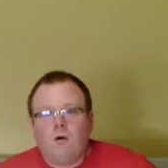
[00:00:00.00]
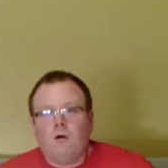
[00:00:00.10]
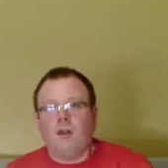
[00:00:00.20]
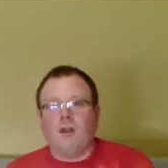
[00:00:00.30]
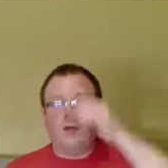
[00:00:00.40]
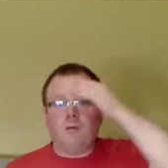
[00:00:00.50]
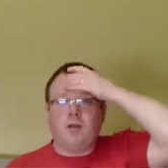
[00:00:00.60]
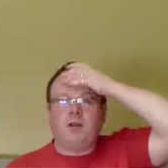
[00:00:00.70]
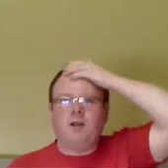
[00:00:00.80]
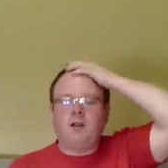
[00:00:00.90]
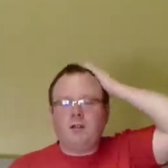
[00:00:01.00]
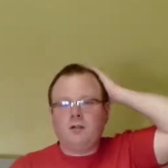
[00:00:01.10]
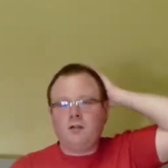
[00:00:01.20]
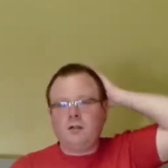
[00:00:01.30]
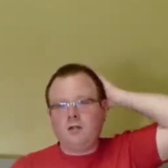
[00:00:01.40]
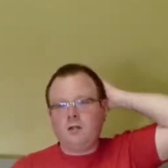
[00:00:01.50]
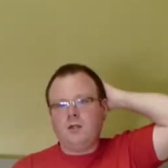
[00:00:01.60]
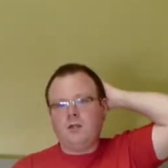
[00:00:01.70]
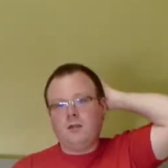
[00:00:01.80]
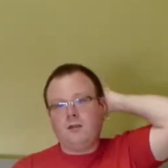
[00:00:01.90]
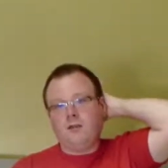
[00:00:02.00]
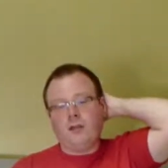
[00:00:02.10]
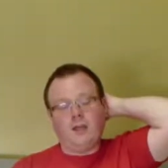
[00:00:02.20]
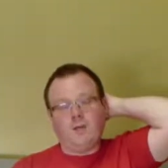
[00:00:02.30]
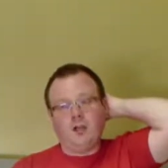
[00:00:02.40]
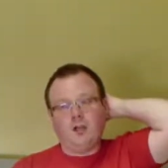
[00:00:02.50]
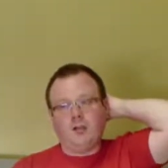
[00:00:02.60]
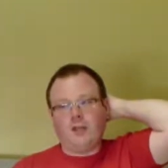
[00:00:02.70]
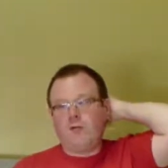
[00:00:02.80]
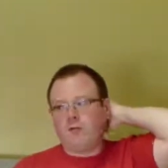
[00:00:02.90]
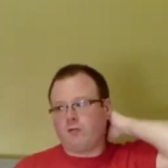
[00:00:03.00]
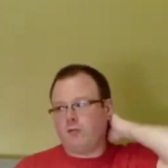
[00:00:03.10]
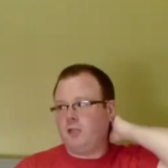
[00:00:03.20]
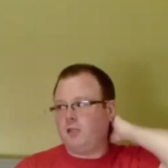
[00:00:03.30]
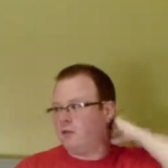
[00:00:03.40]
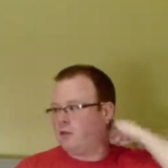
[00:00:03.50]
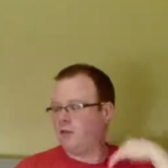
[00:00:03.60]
what a nightmare. Good thing I'm not on Elm Street.